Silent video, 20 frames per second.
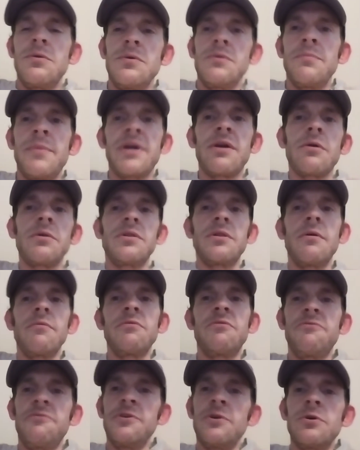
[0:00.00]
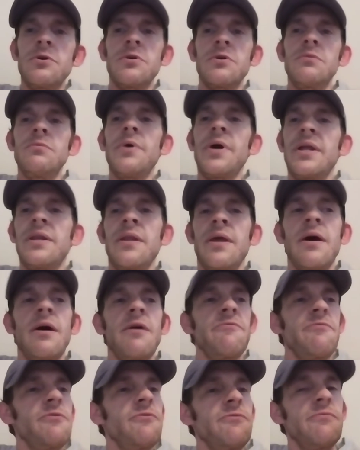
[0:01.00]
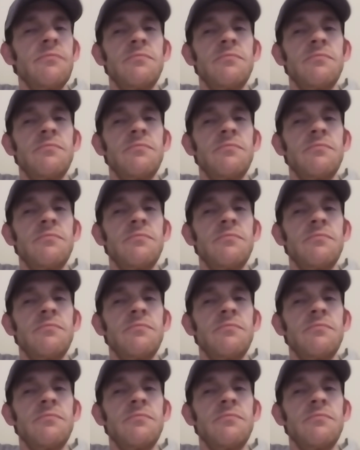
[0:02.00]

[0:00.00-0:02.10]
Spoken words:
to make ourselves feel good right now, if